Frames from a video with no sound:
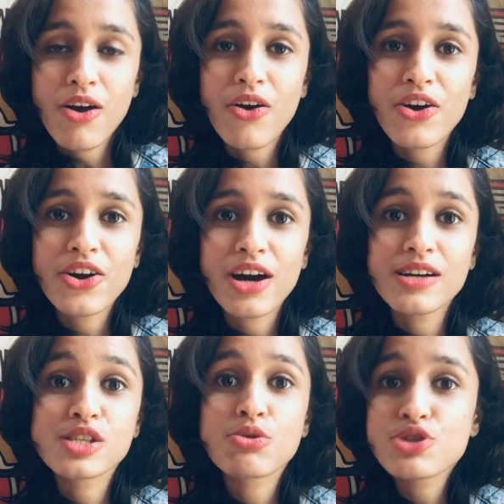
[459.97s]

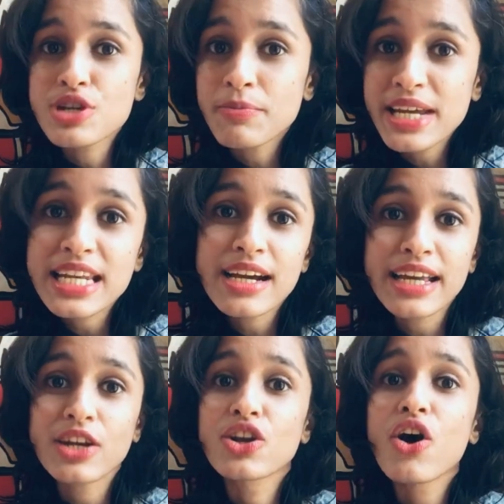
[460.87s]
or social media
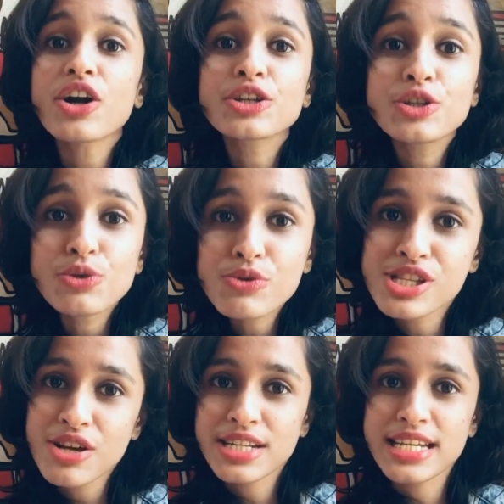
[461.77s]
cannot
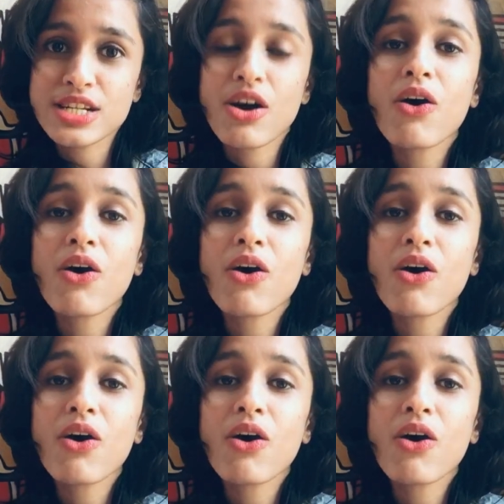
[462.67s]
use your data.